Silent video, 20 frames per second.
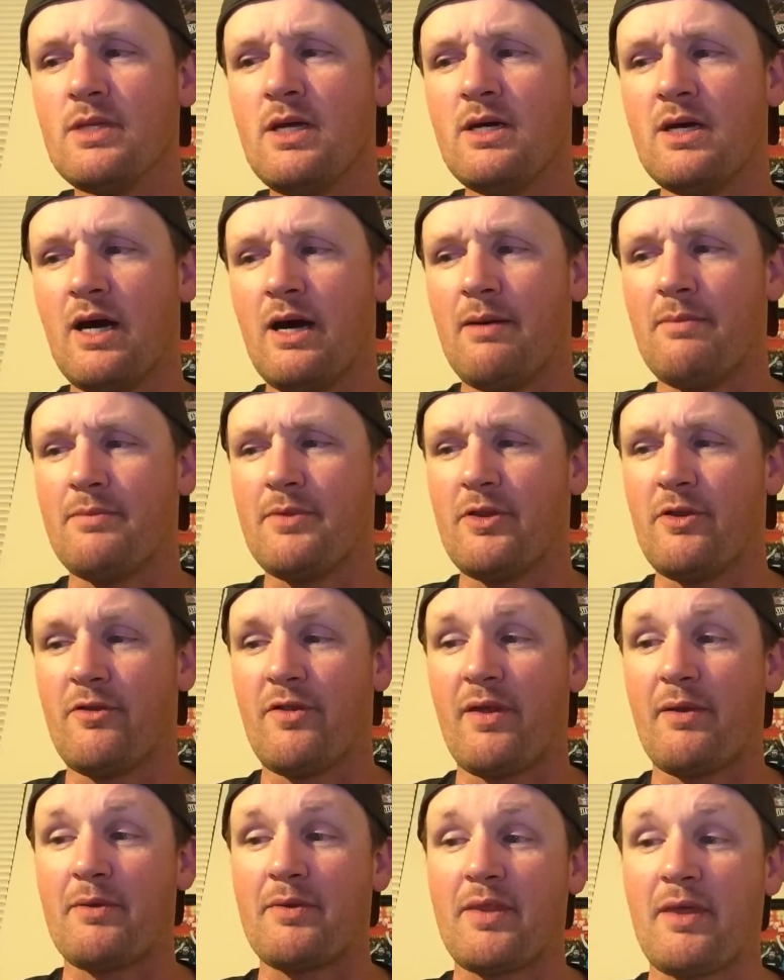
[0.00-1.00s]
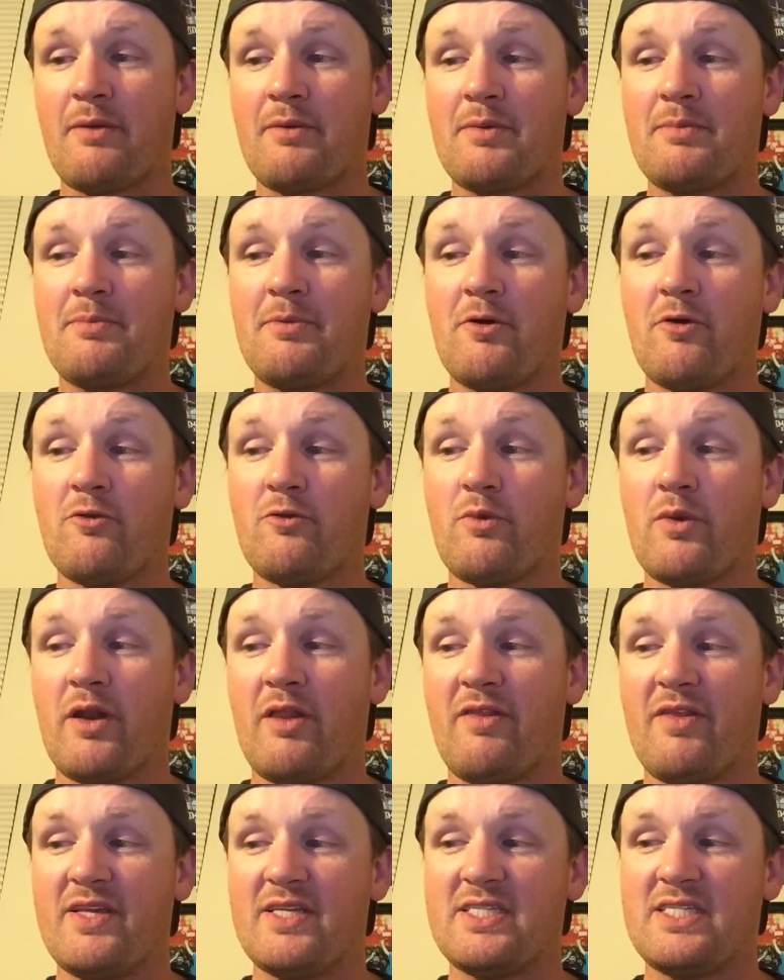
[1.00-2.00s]
Um, you know, they would they would build one
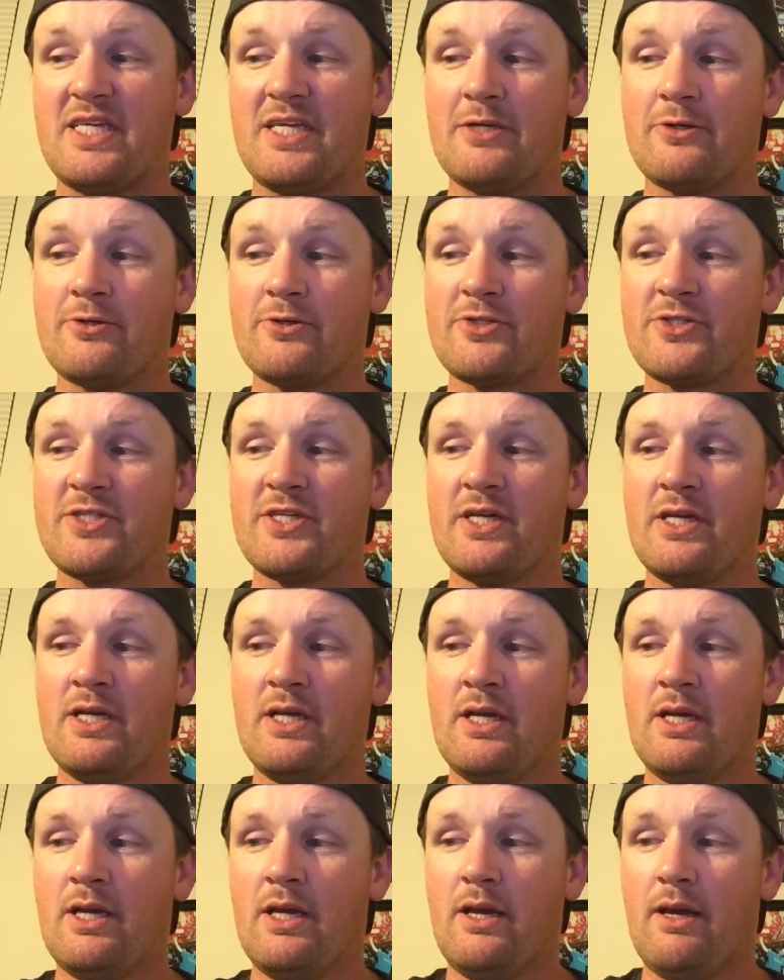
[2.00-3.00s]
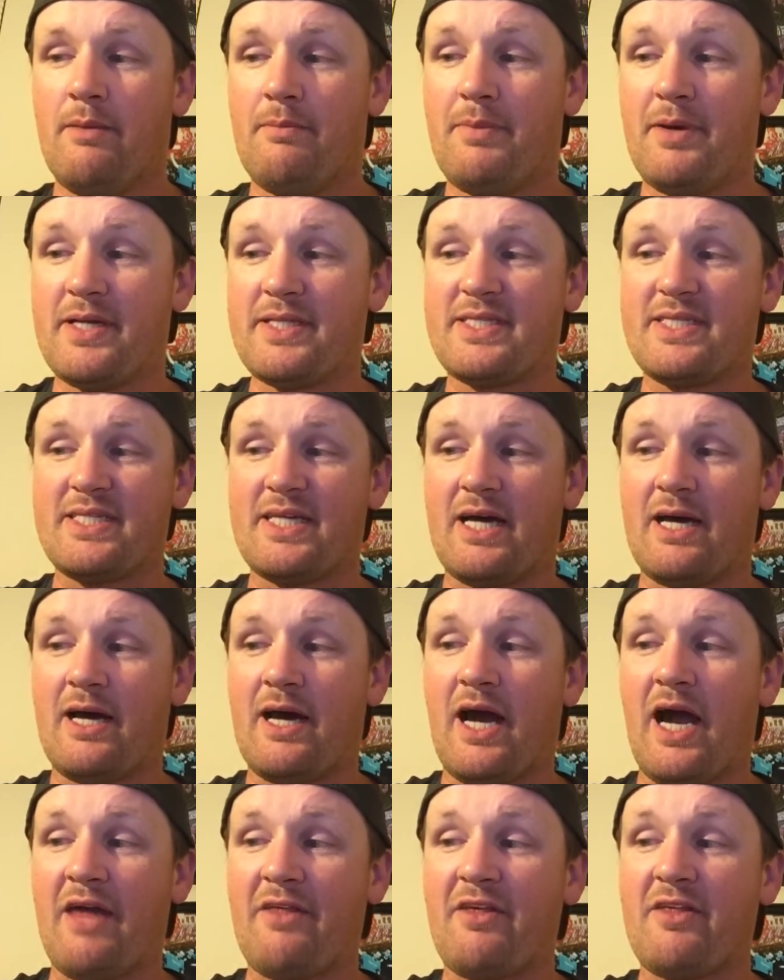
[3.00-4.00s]
of these deals, but
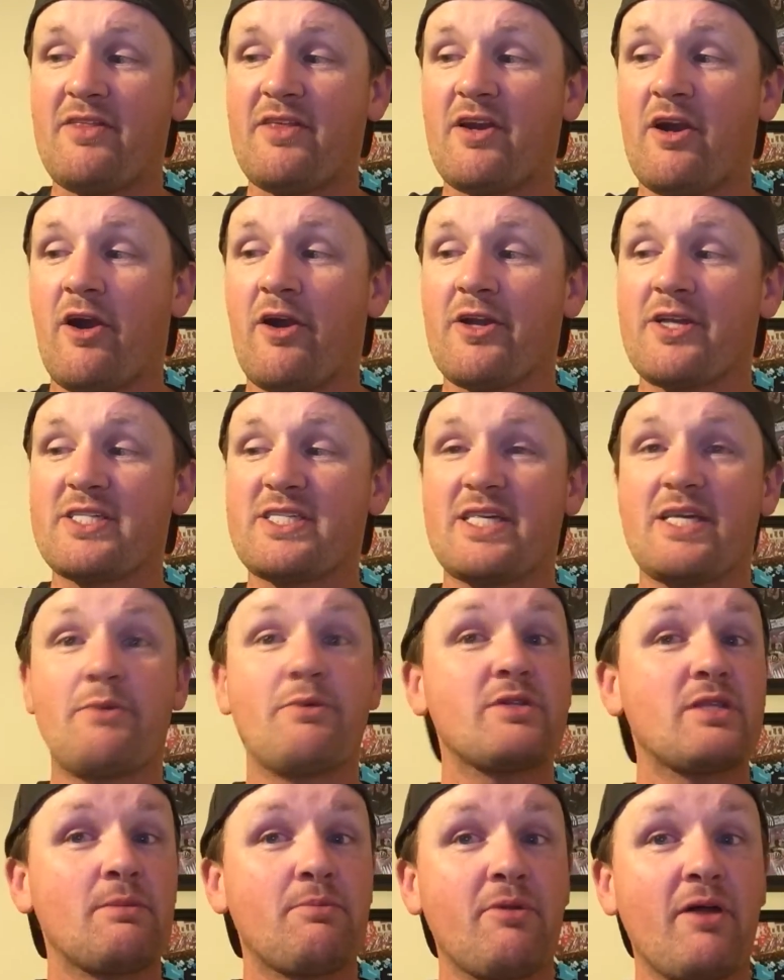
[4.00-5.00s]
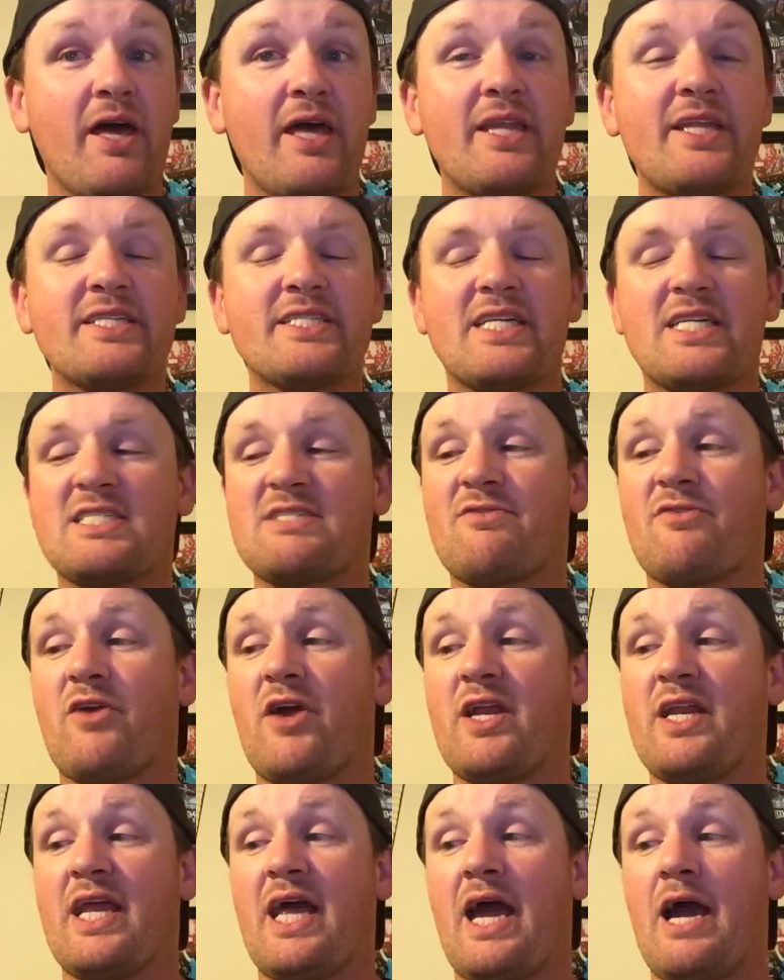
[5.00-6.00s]
uh, I think that honestly, what the plan is as of
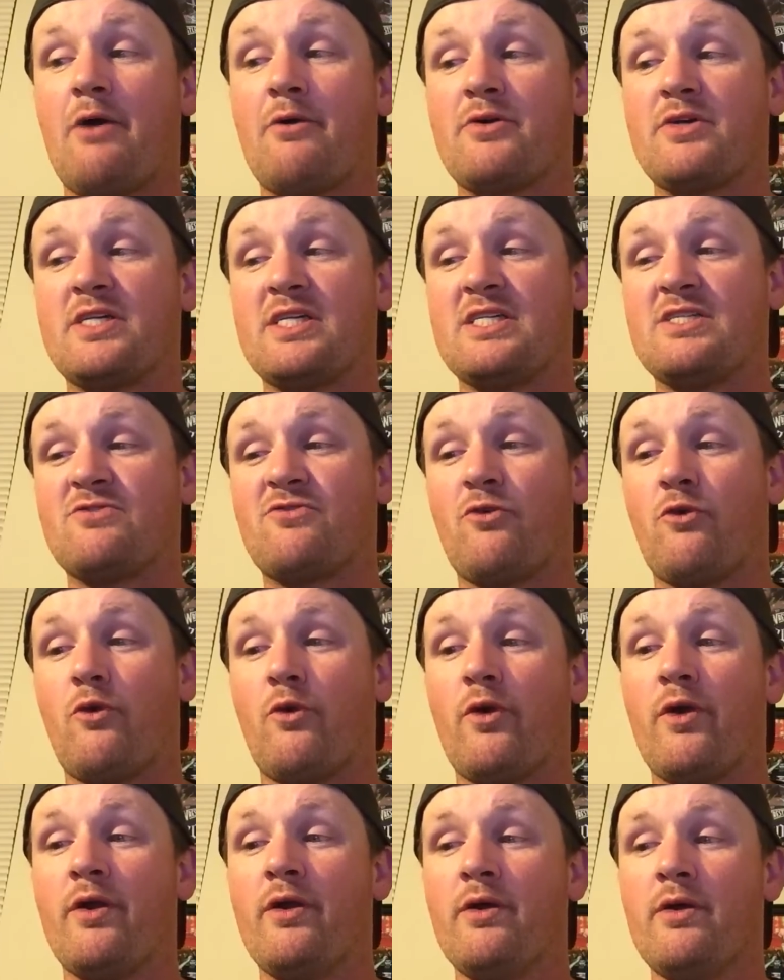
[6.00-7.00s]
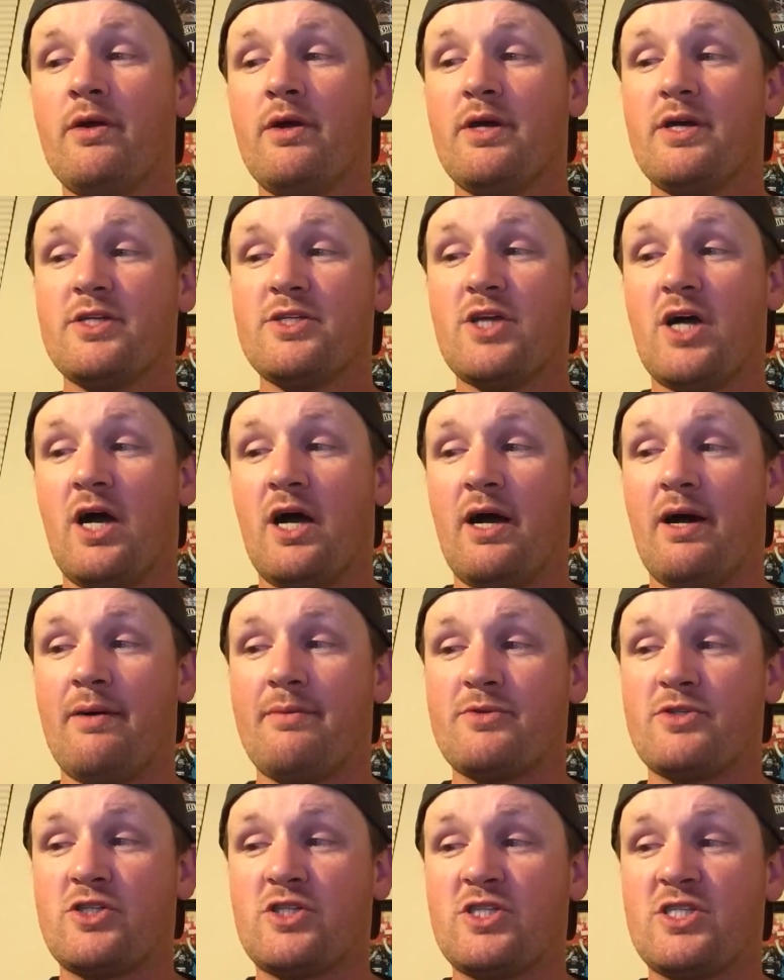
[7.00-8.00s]
right now is for
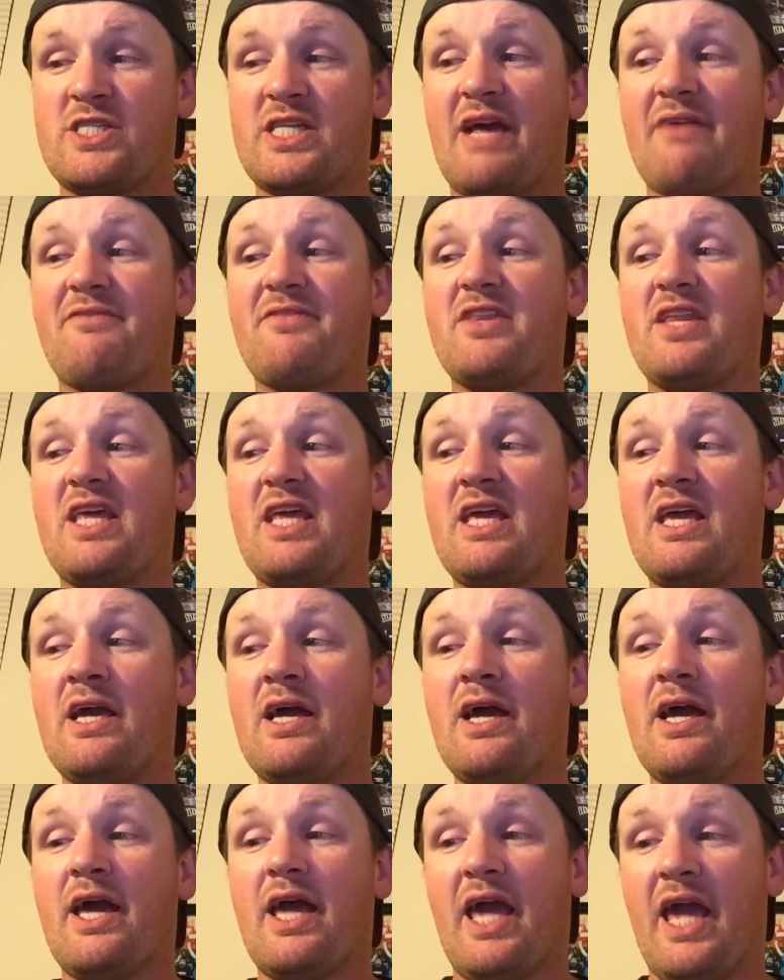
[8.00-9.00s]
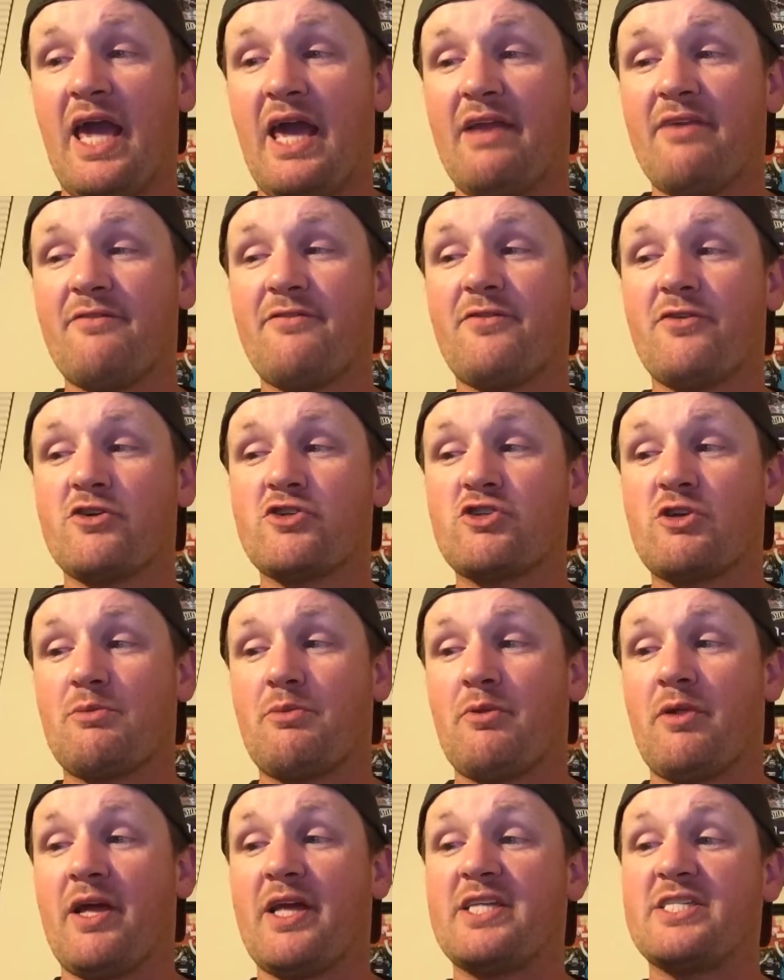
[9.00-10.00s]
uh, Stephanie and for
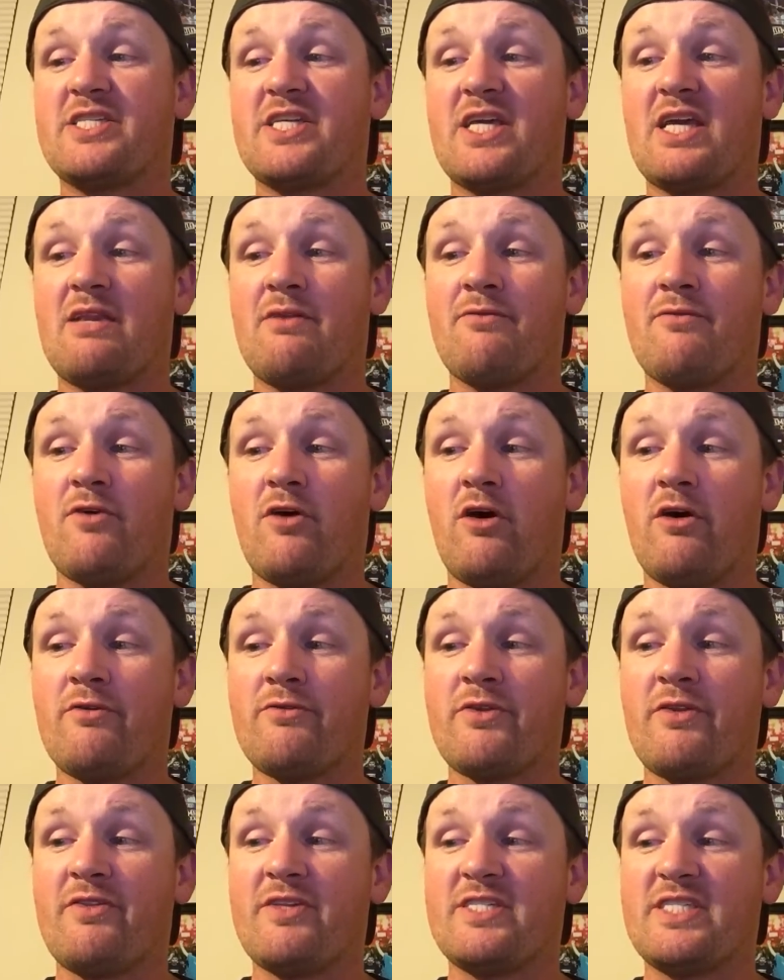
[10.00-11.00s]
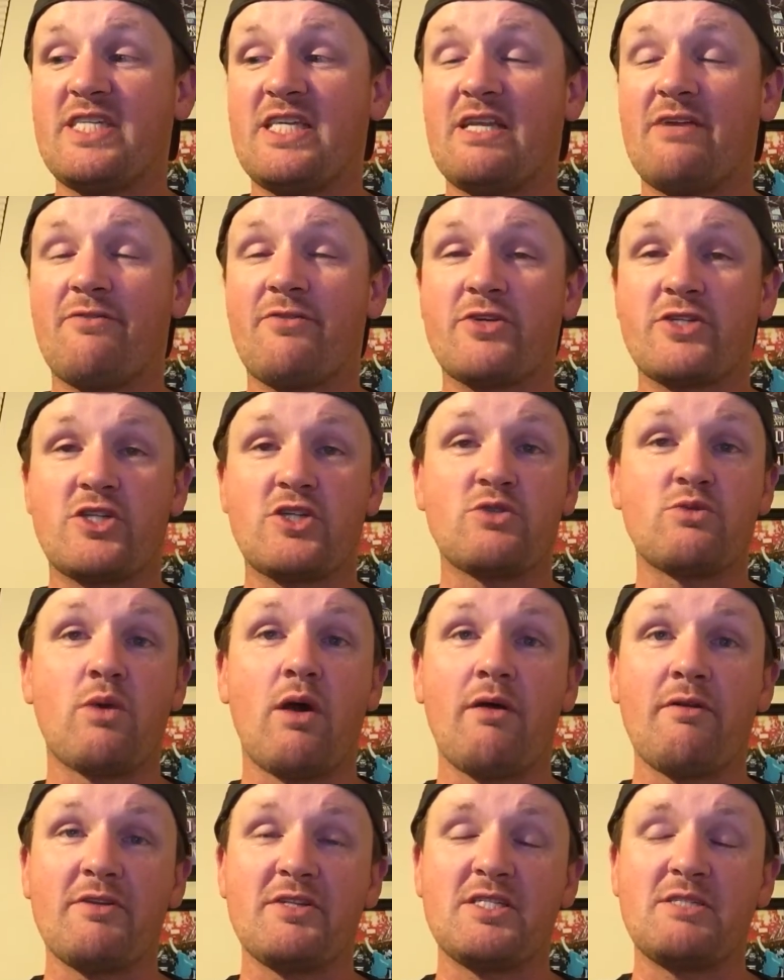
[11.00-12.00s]
Triple H to get involved in the Cena versus
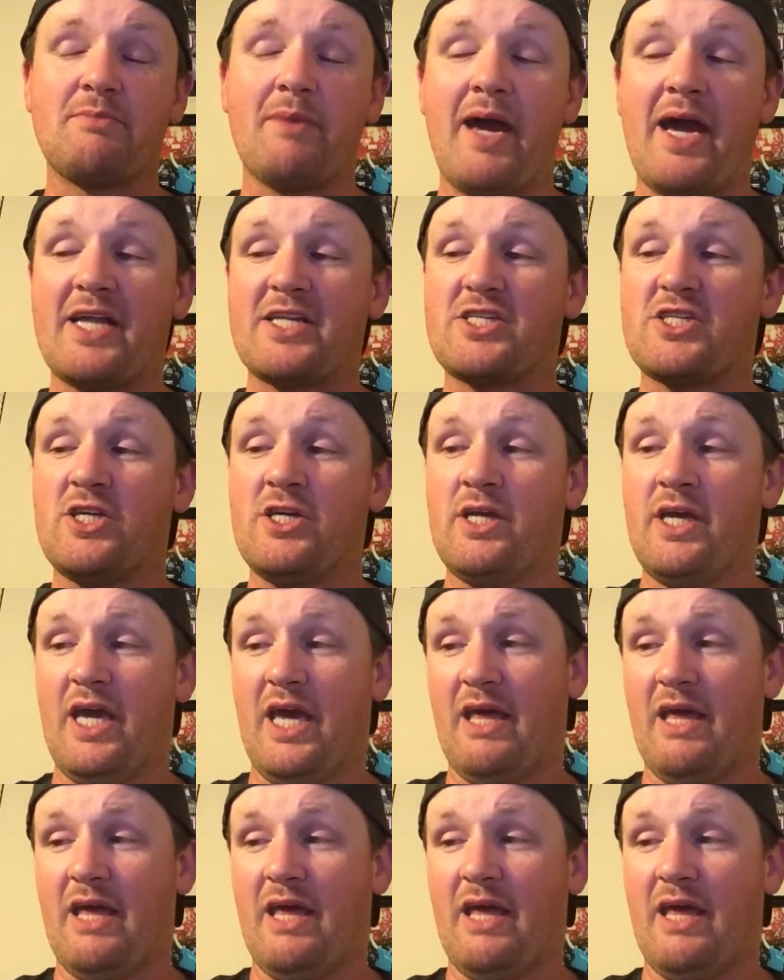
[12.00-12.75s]
Rollins match.